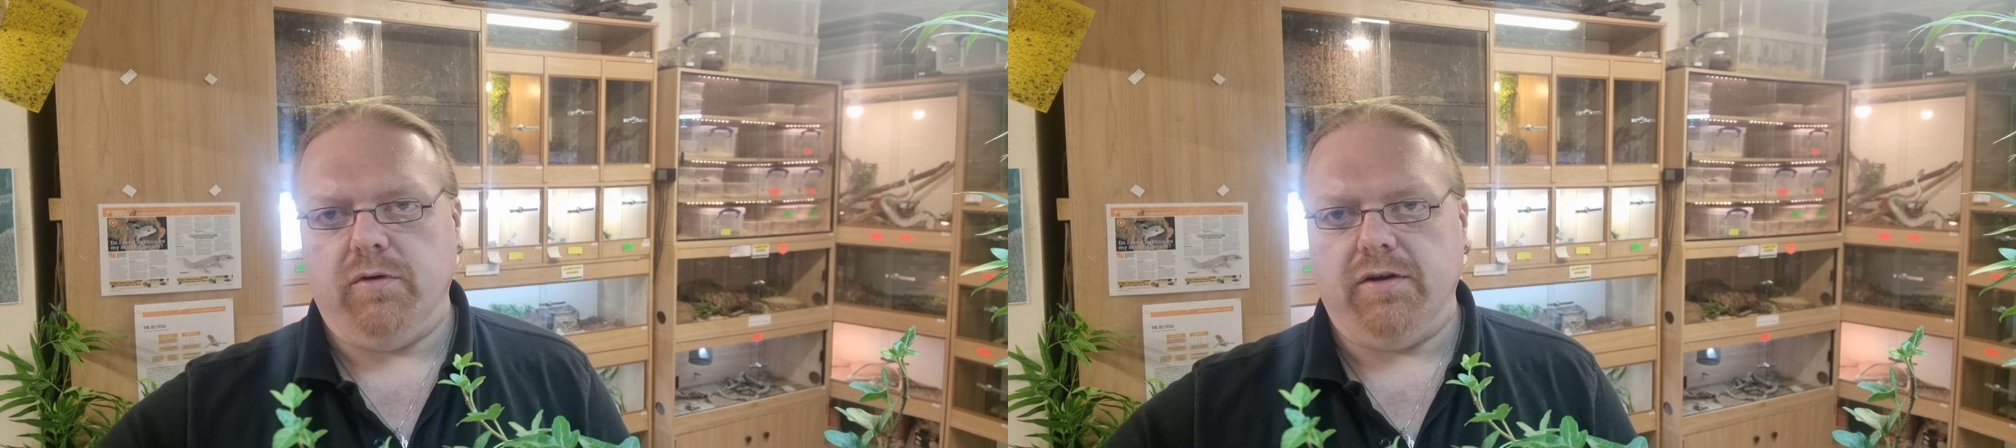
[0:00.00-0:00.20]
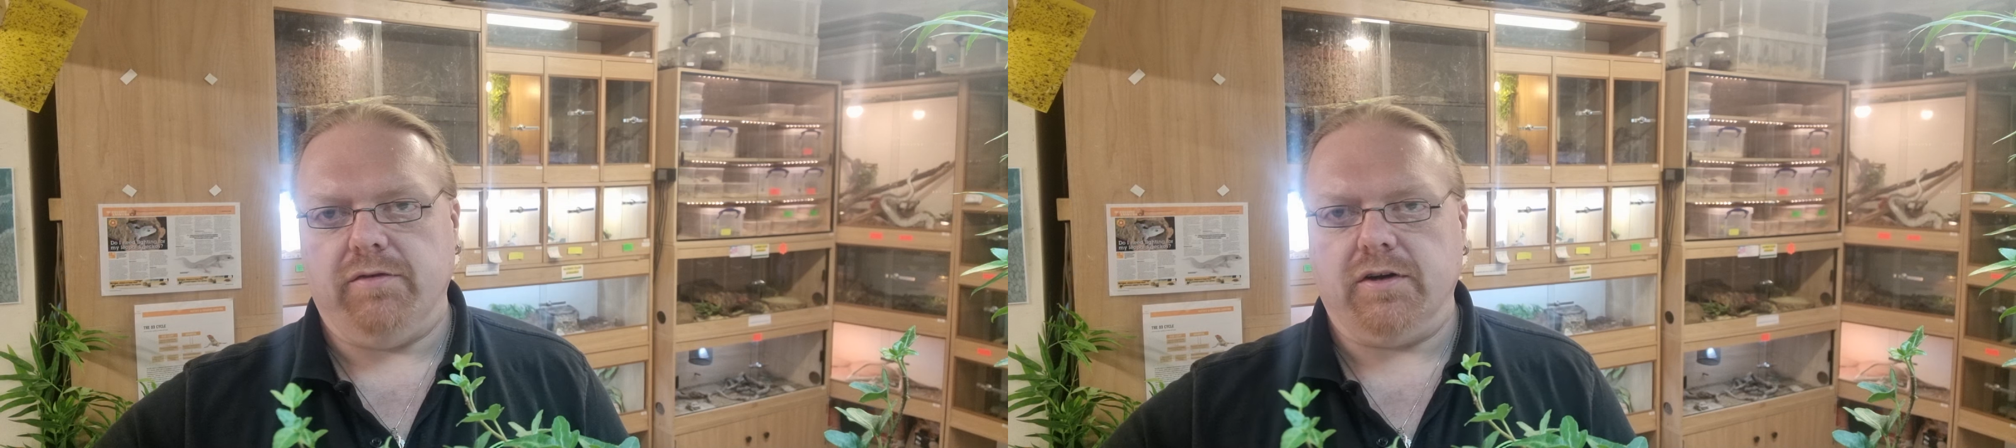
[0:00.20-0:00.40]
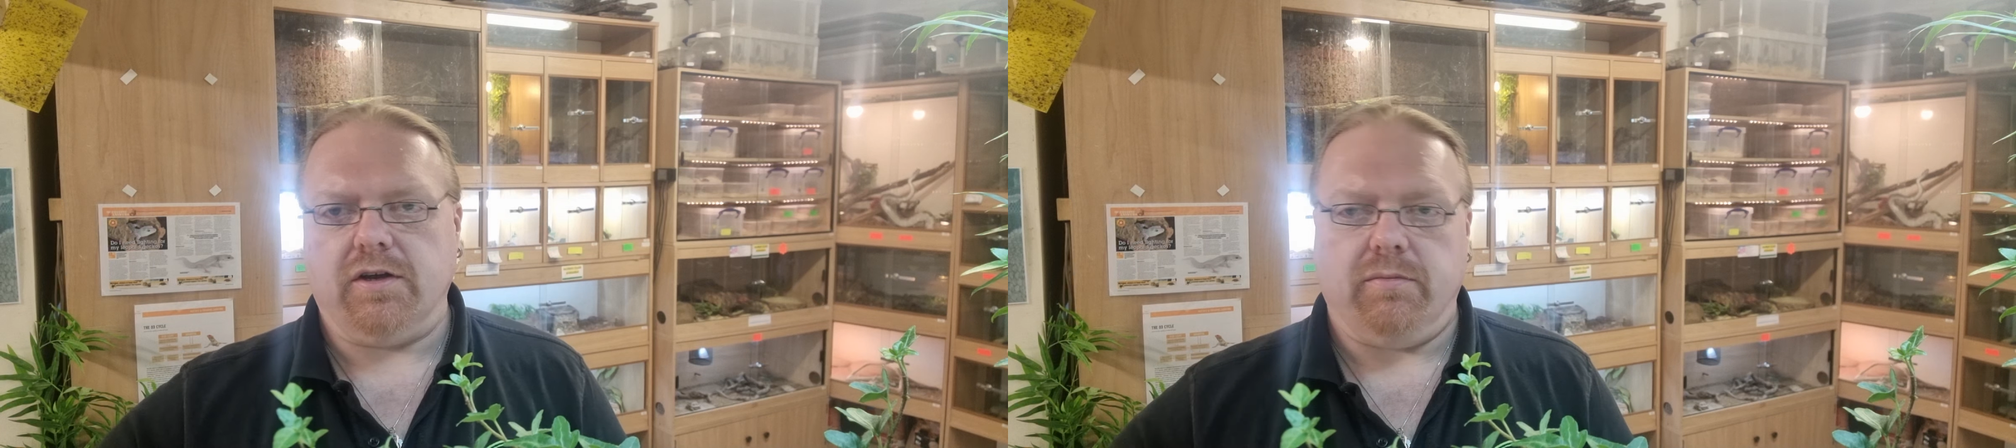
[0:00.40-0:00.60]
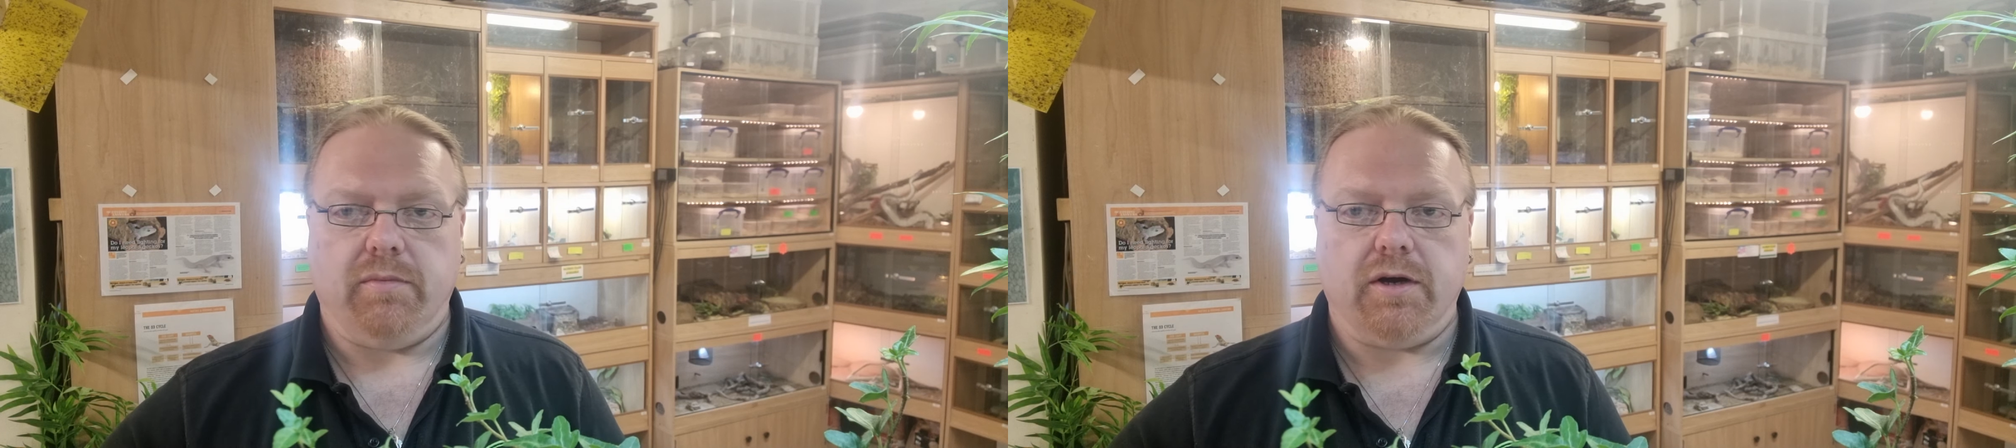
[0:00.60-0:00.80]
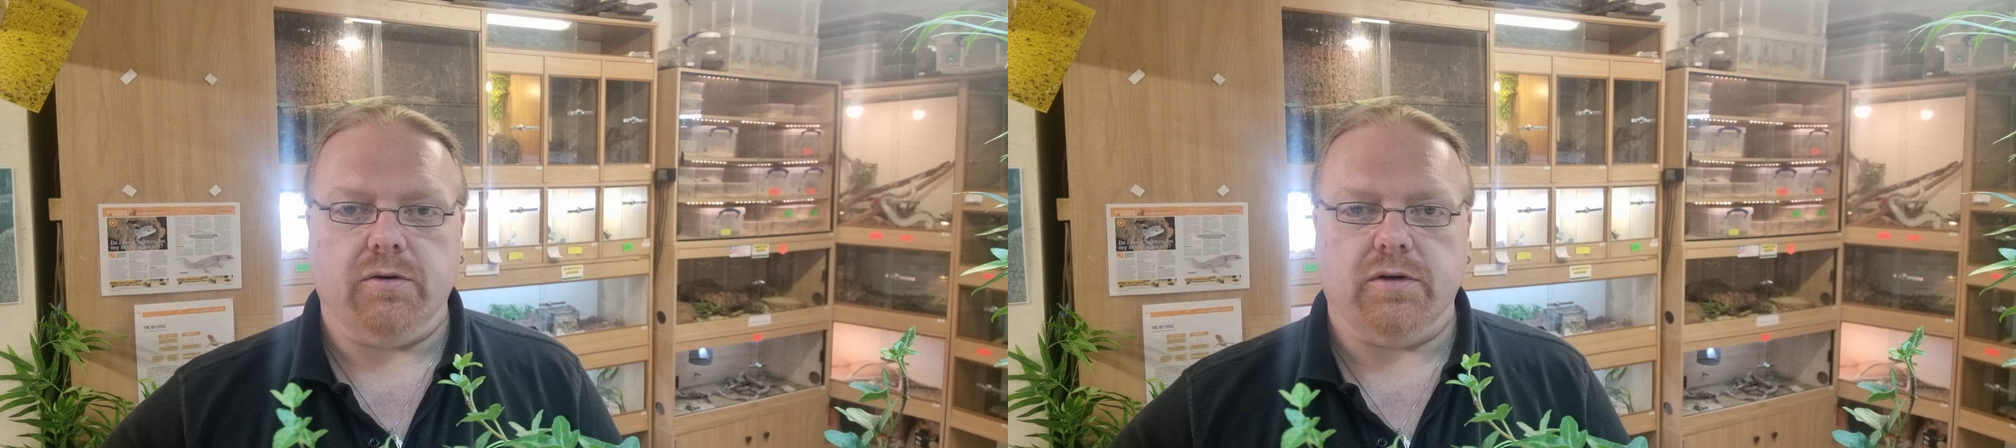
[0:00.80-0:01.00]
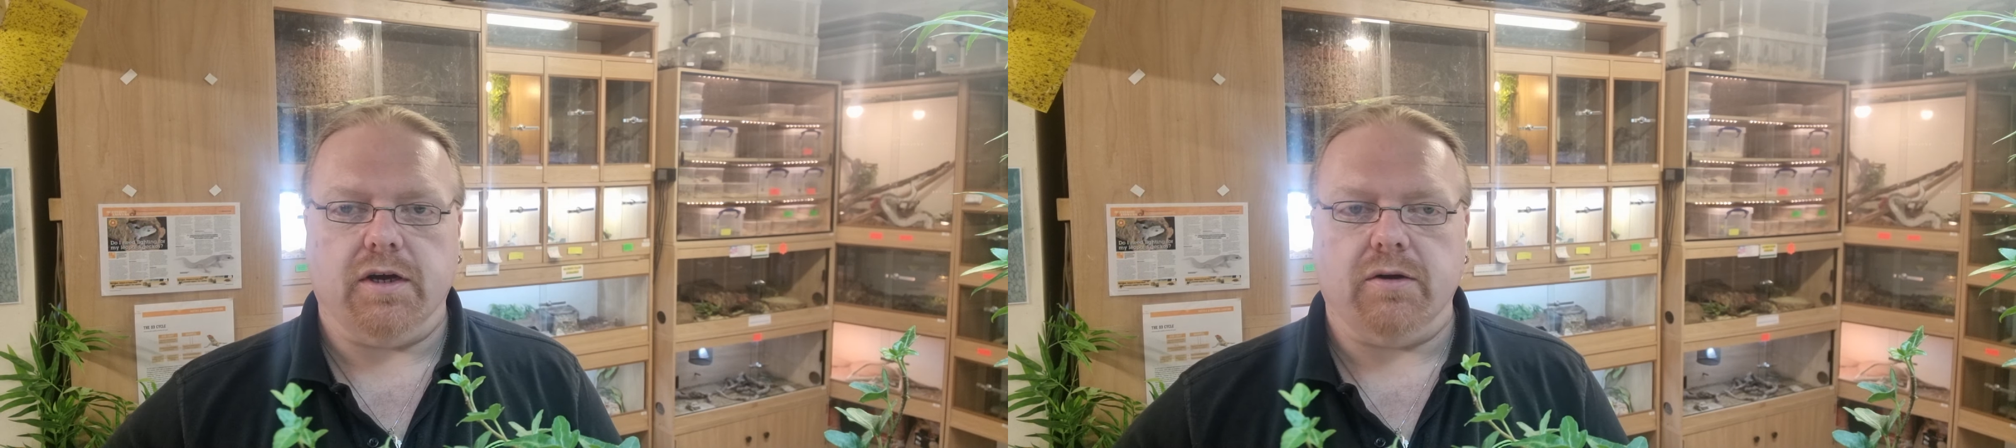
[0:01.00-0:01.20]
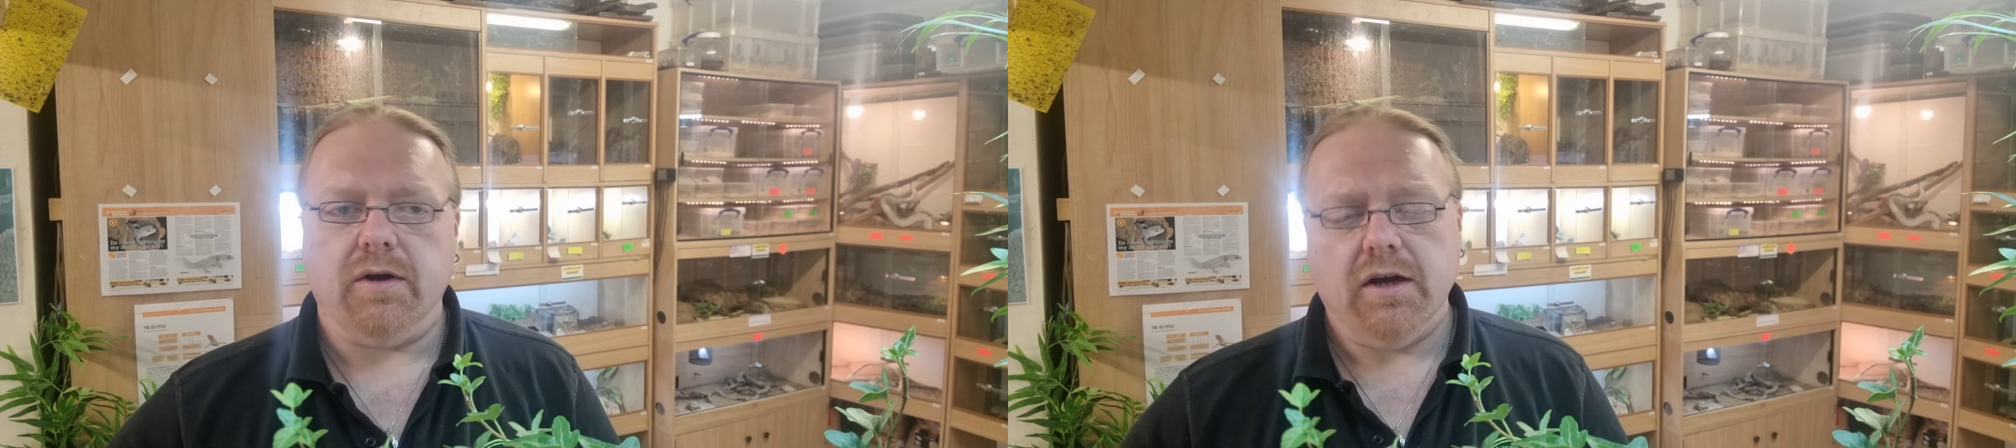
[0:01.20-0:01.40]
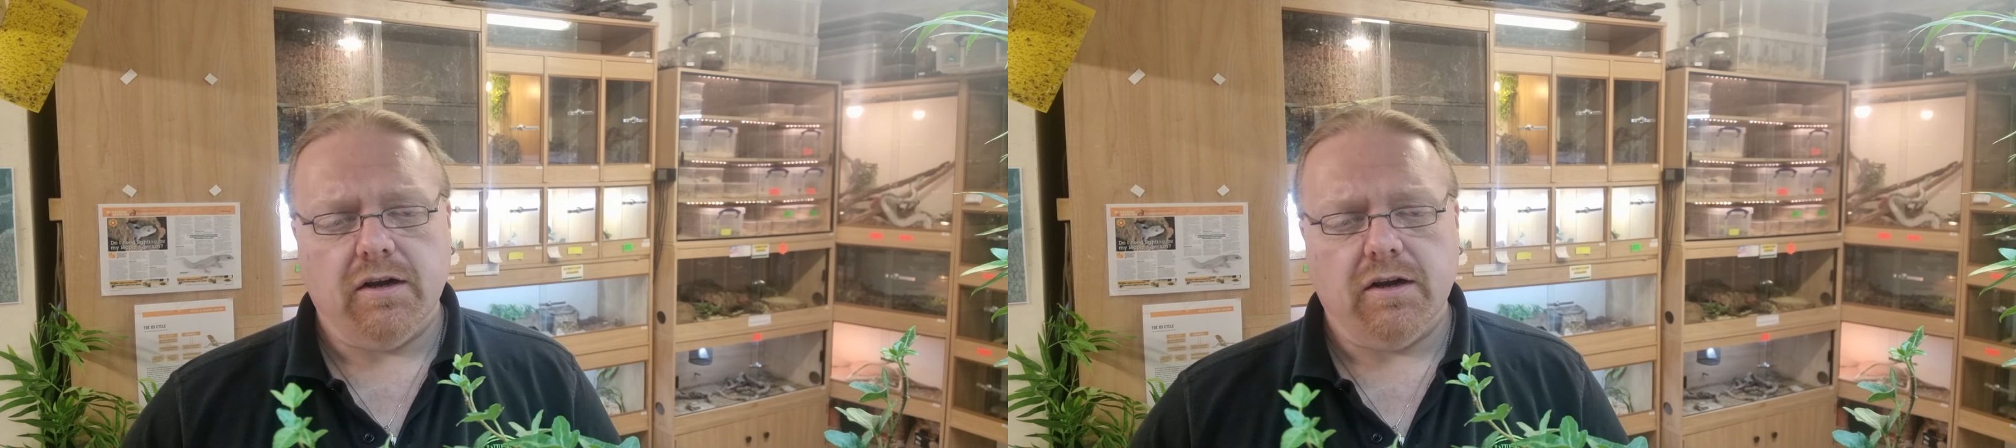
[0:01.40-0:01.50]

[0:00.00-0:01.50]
River, Komodo,